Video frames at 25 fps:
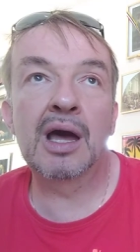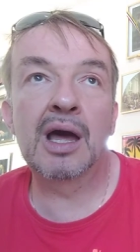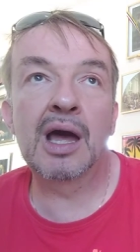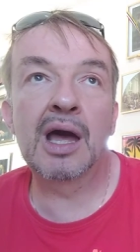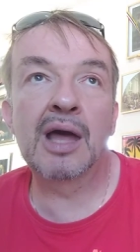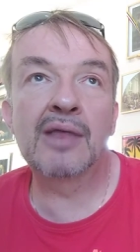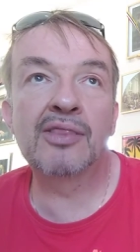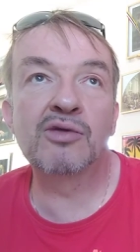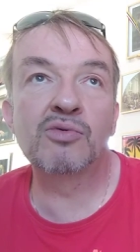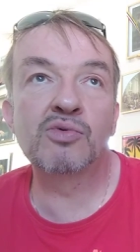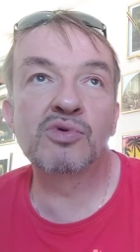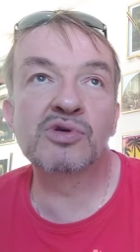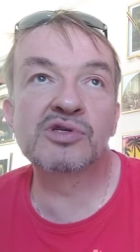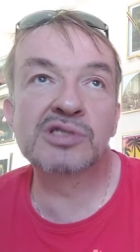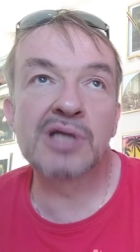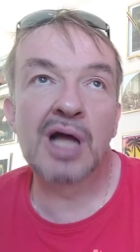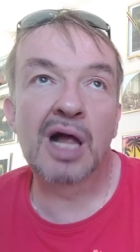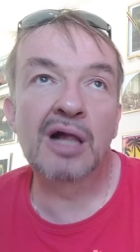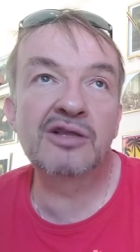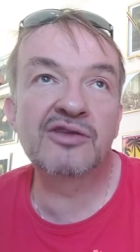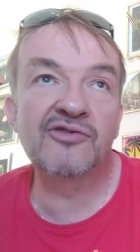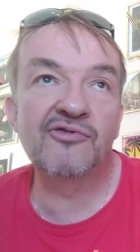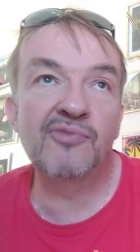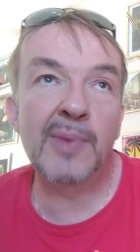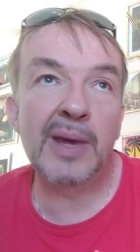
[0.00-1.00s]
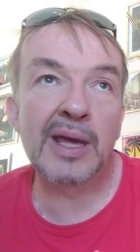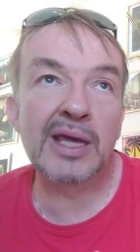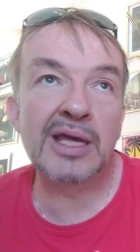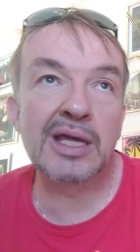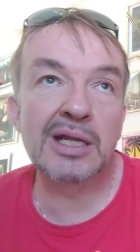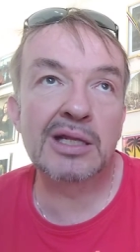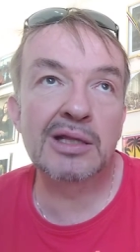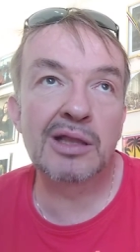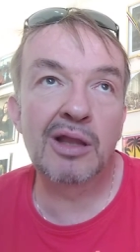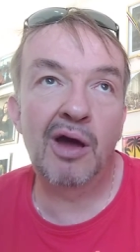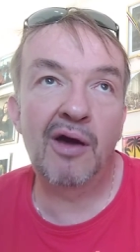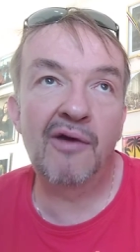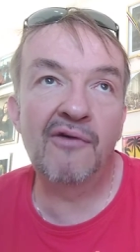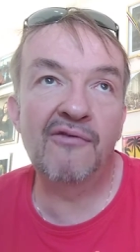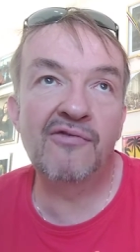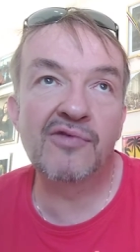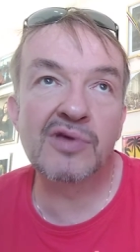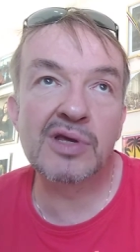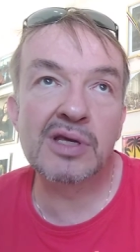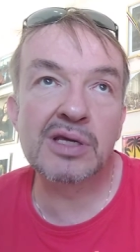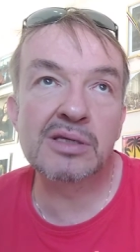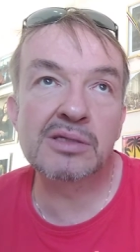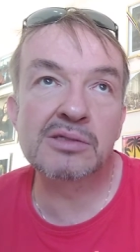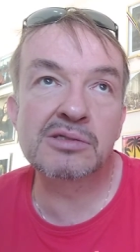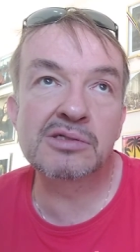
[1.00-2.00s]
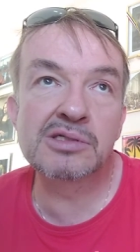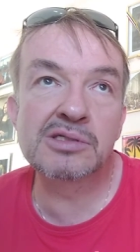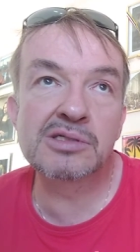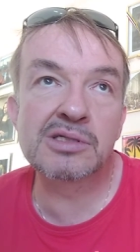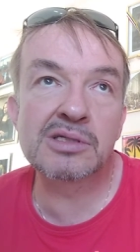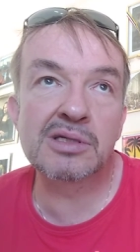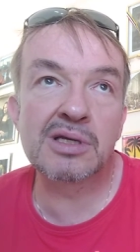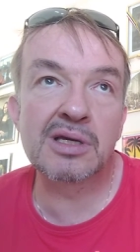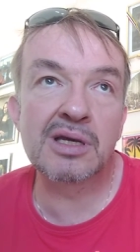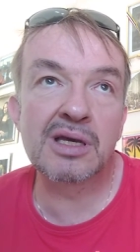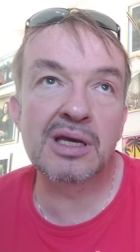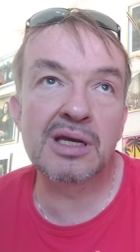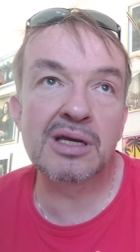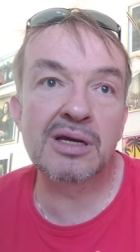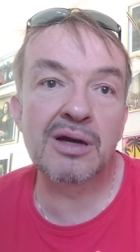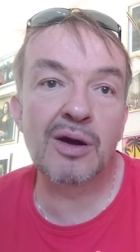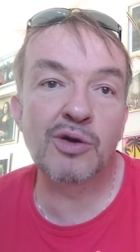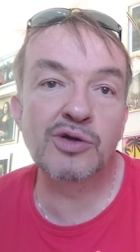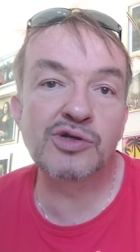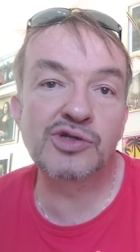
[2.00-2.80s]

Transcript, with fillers: and the result of making love is our